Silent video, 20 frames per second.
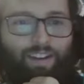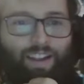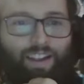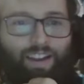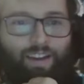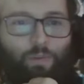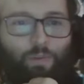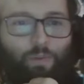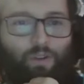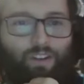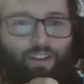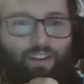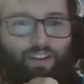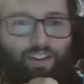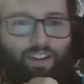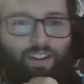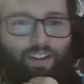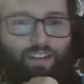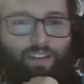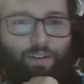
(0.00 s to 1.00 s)
like, "Who
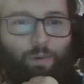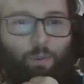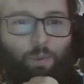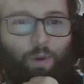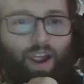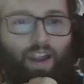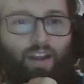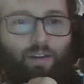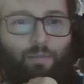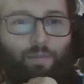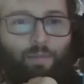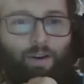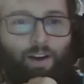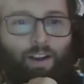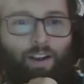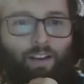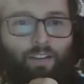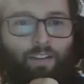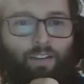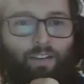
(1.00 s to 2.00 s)
in their right
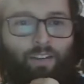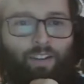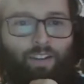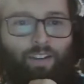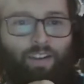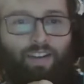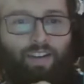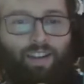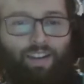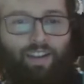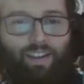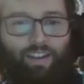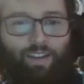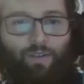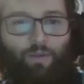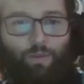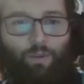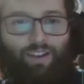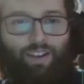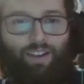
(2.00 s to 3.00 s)
mind
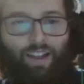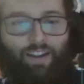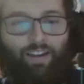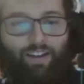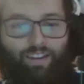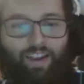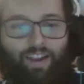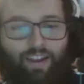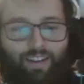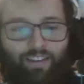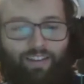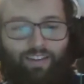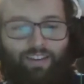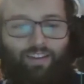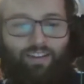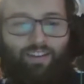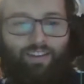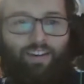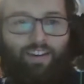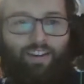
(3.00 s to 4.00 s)
would like that
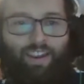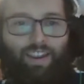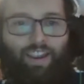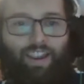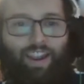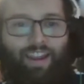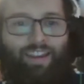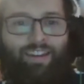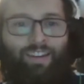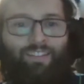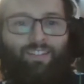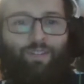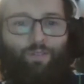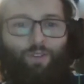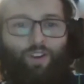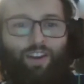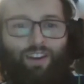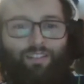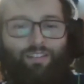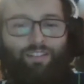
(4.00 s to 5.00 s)
thing?" And it's
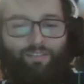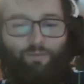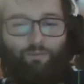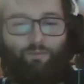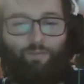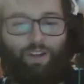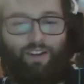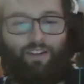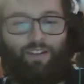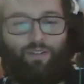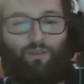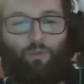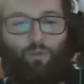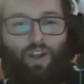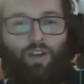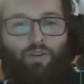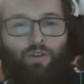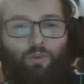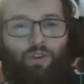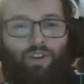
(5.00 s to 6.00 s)
funny because
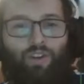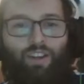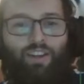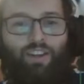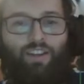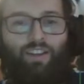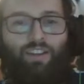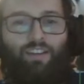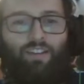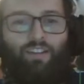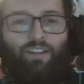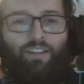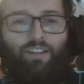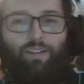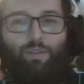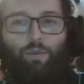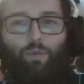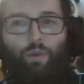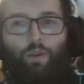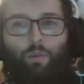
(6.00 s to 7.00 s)
when we
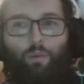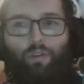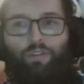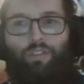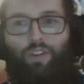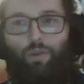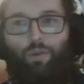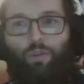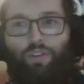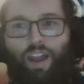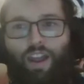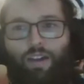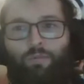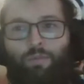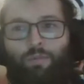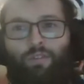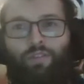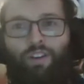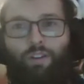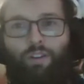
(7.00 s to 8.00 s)
reviewed
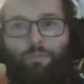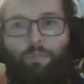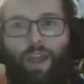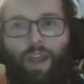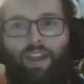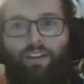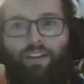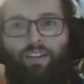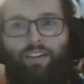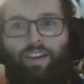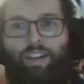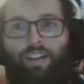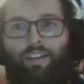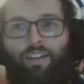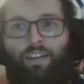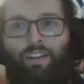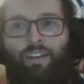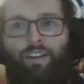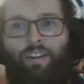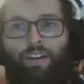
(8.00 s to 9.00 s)
that movie back
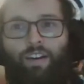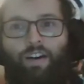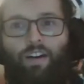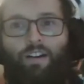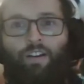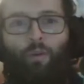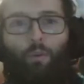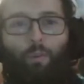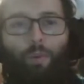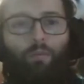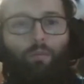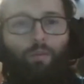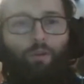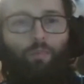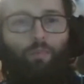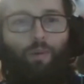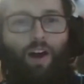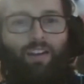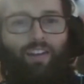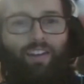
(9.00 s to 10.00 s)
then on the Red Bull
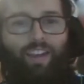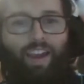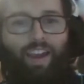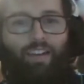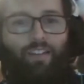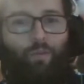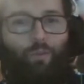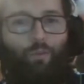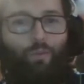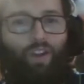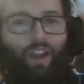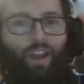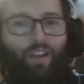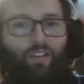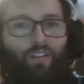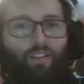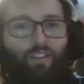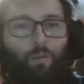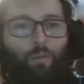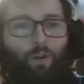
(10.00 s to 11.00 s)
podcast, we
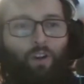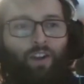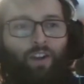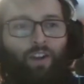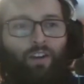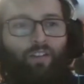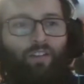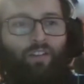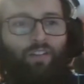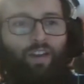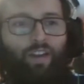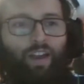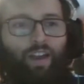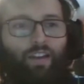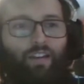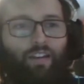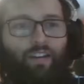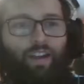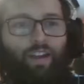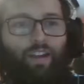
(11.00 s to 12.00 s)
had someone else
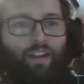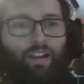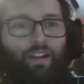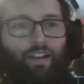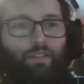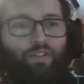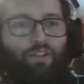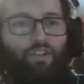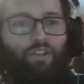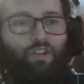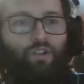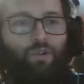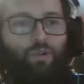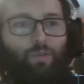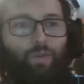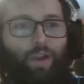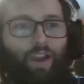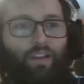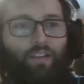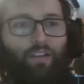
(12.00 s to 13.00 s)
that left the show
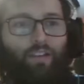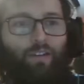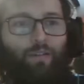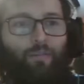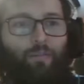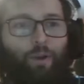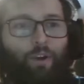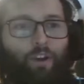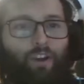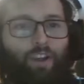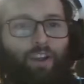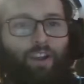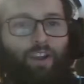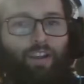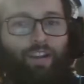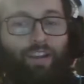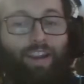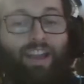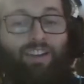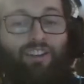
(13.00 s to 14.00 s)
back then, but
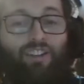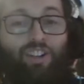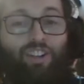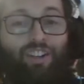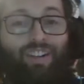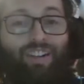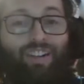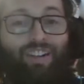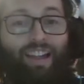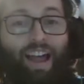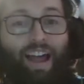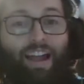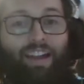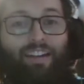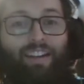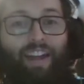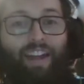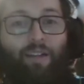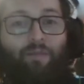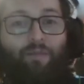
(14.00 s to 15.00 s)
he actually
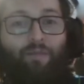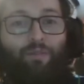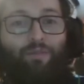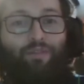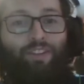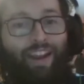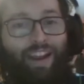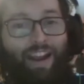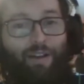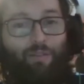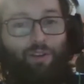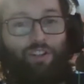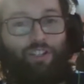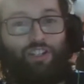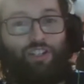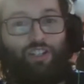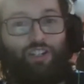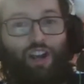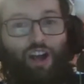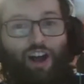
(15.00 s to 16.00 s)
liked that movie, and I
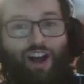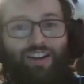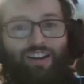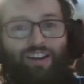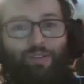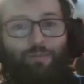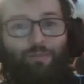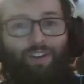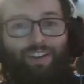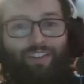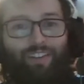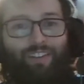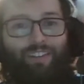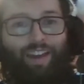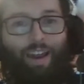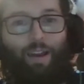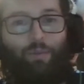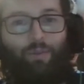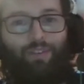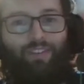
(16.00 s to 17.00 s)
was shocked because
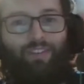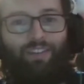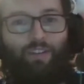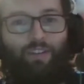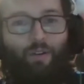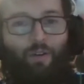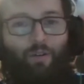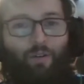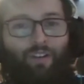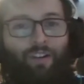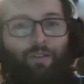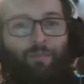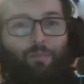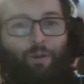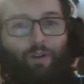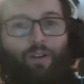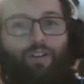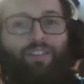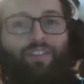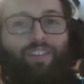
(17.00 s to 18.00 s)
that was the only
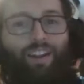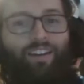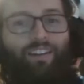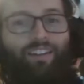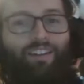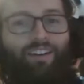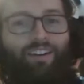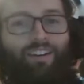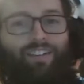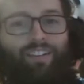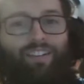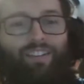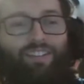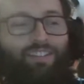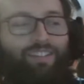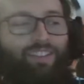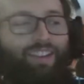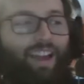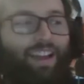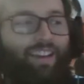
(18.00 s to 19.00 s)
person I talked
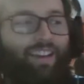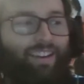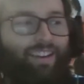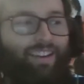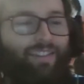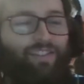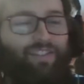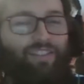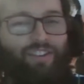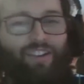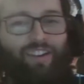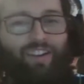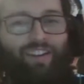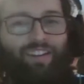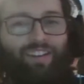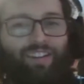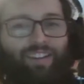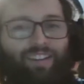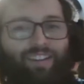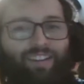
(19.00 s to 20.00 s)
to that
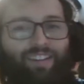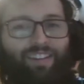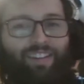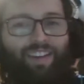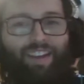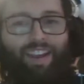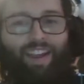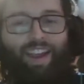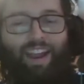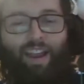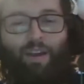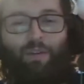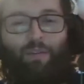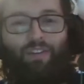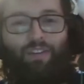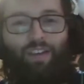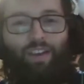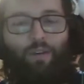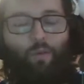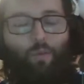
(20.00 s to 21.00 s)
enjoyed it. And I
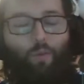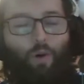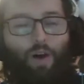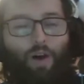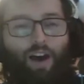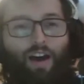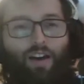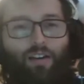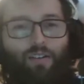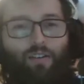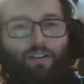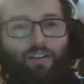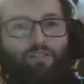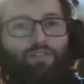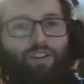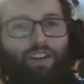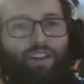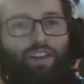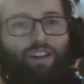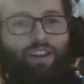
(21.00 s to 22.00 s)
was like, wow,
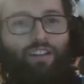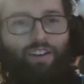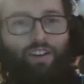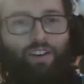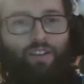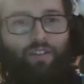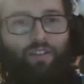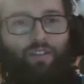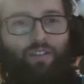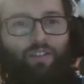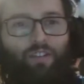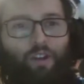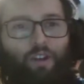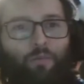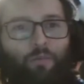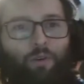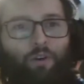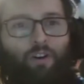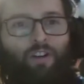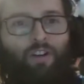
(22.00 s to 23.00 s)
okay, there's
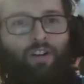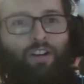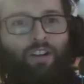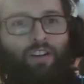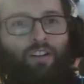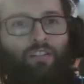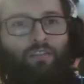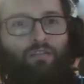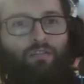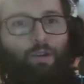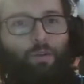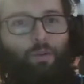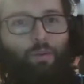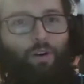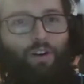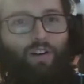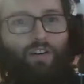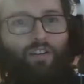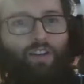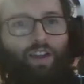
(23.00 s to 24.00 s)
someone in the
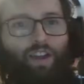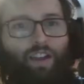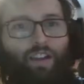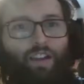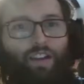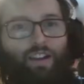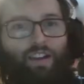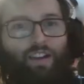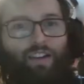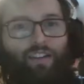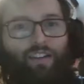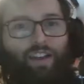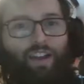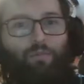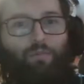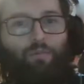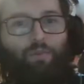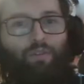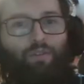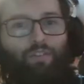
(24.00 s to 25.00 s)
world that liked
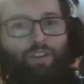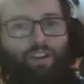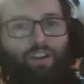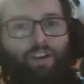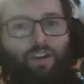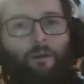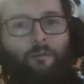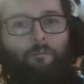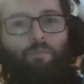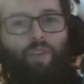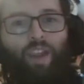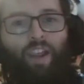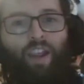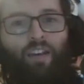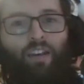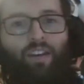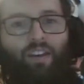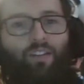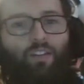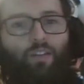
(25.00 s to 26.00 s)
that movie.
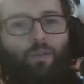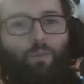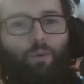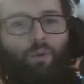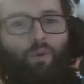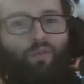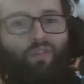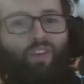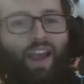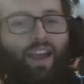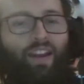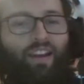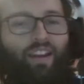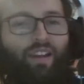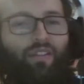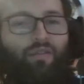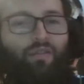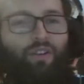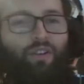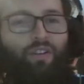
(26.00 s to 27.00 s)
And it's proof that
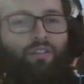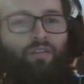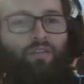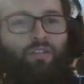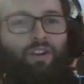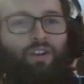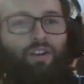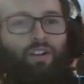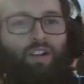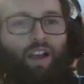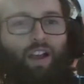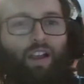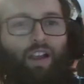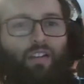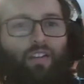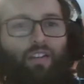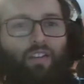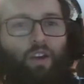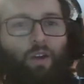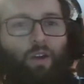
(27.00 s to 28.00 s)
even
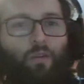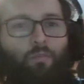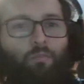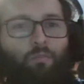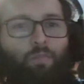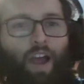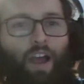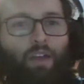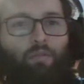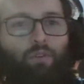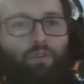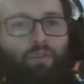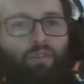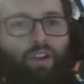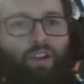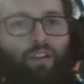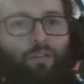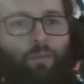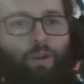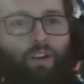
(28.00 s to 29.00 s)
like some bad
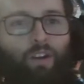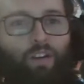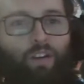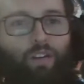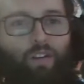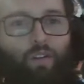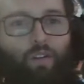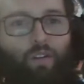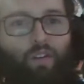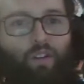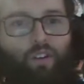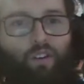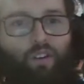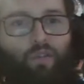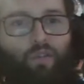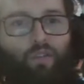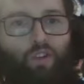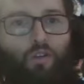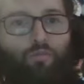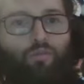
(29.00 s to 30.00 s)
movies, because there's a lot
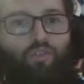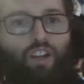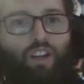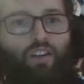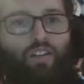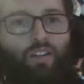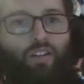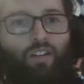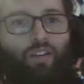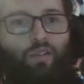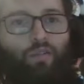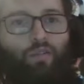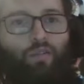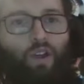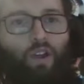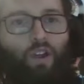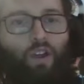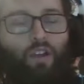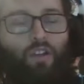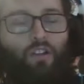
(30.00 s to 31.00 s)
of subjective,
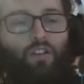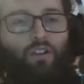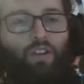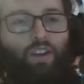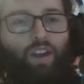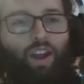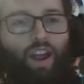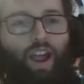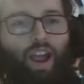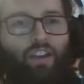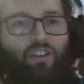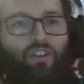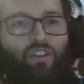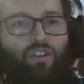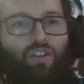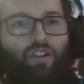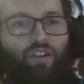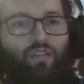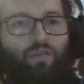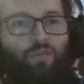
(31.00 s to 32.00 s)
you can
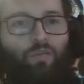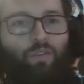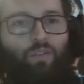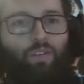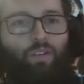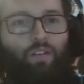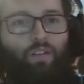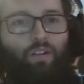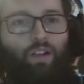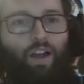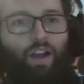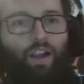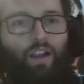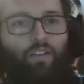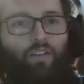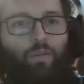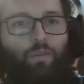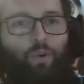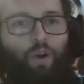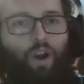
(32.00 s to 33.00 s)
actually still
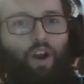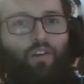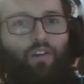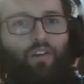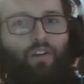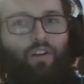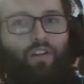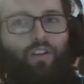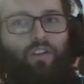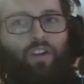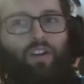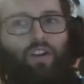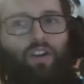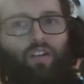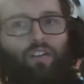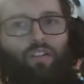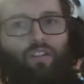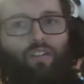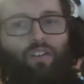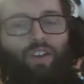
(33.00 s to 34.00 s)
like the product.
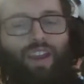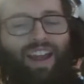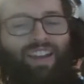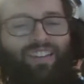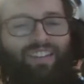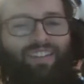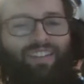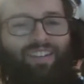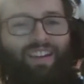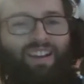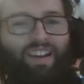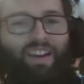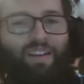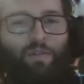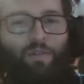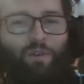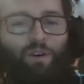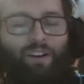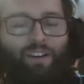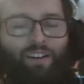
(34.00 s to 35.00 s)
So yeah, the
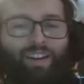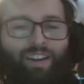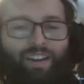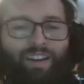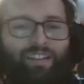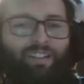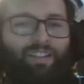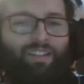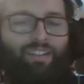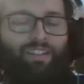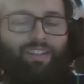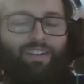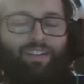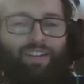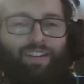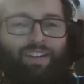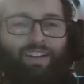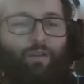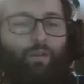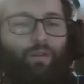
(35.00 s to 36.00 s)
second one is
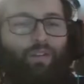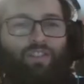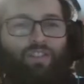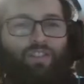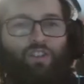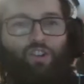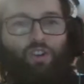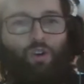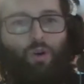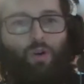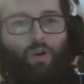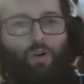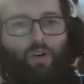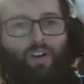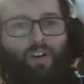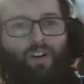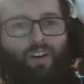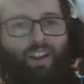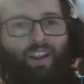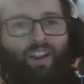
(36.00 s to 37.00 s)
it was a
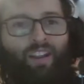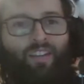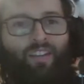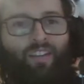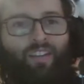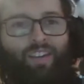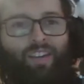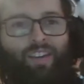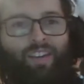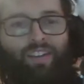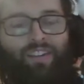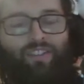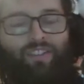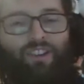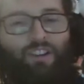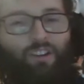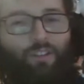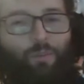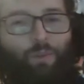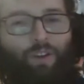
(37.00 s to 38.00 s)
chore, and
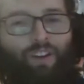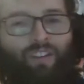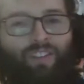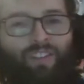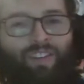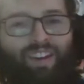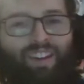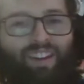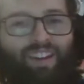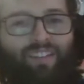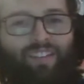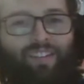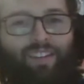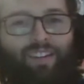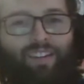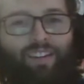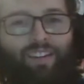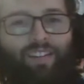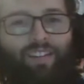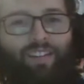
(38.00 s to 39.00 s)
just because it
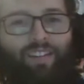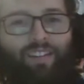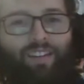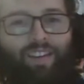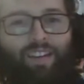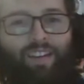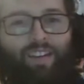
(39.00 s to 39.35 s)
exists,